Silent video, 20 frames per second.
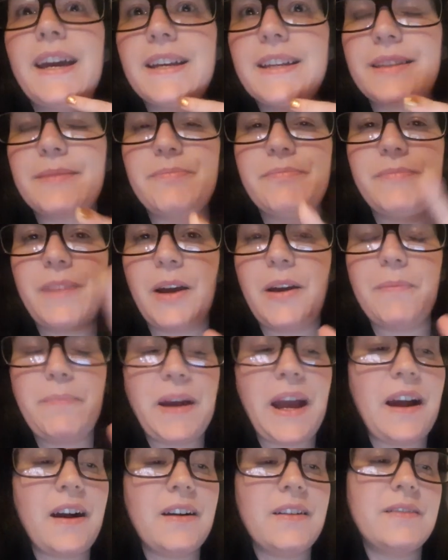it's
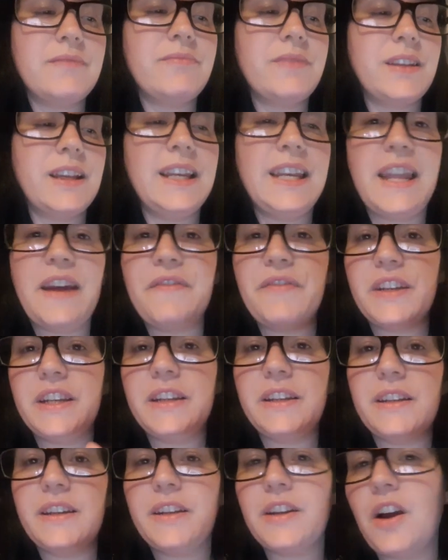about
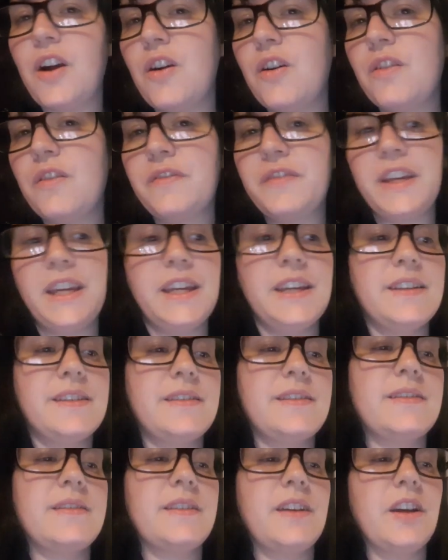11 and a half
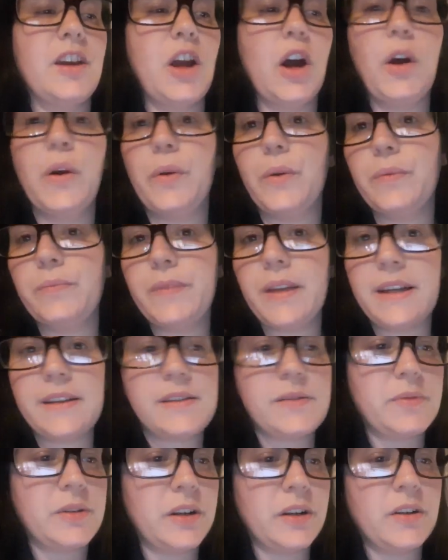years ago.
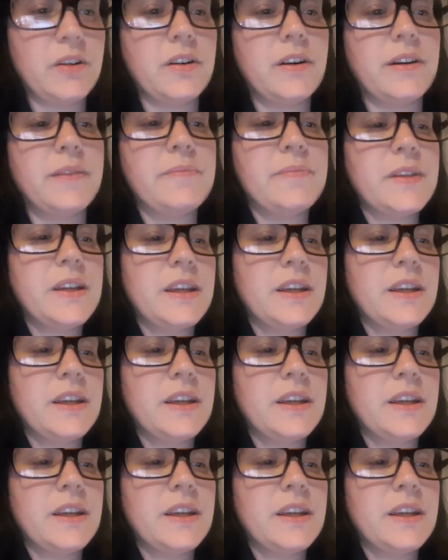That's when I got her.